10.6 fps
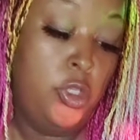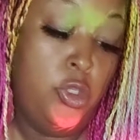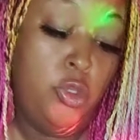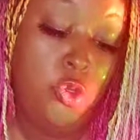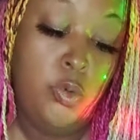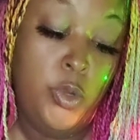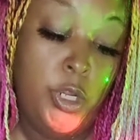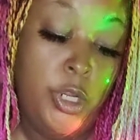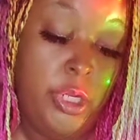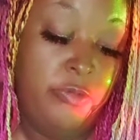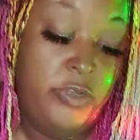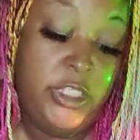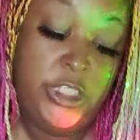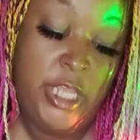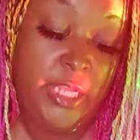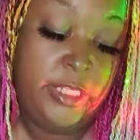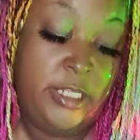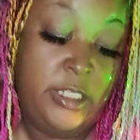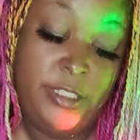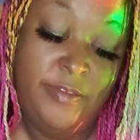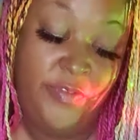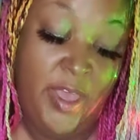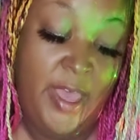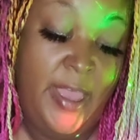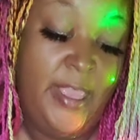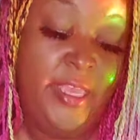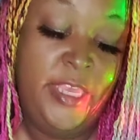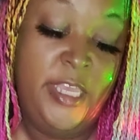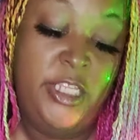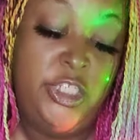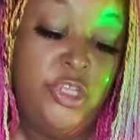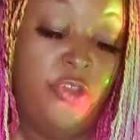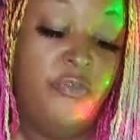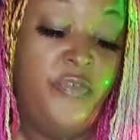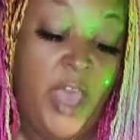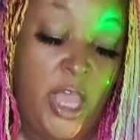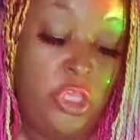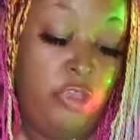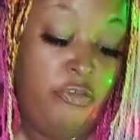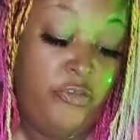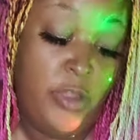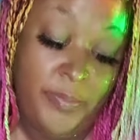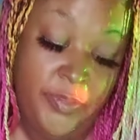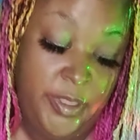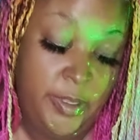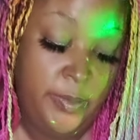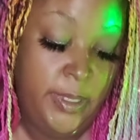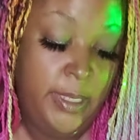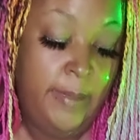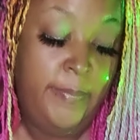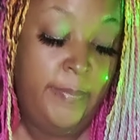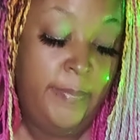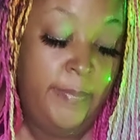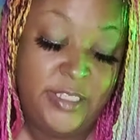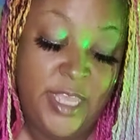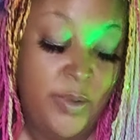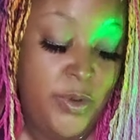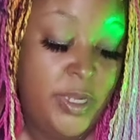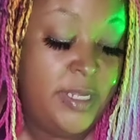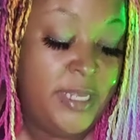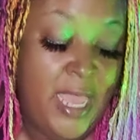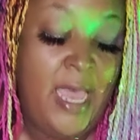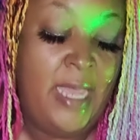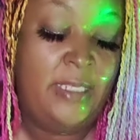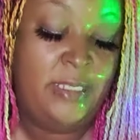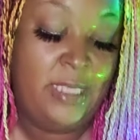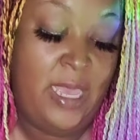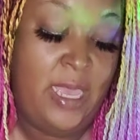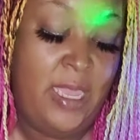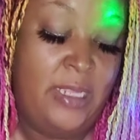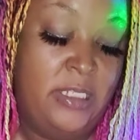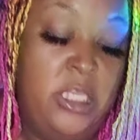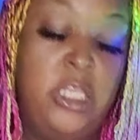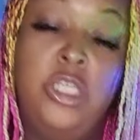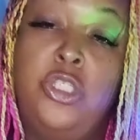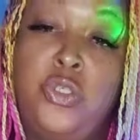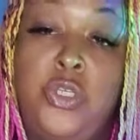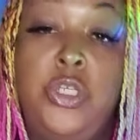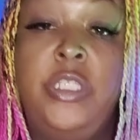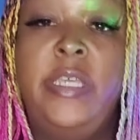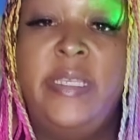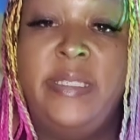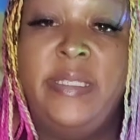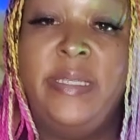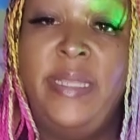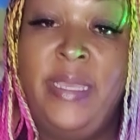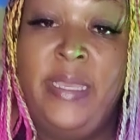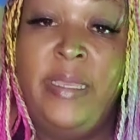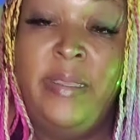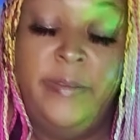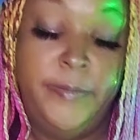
You weren't rejected. Divine hid your value from them because they were not assigned to your destiny.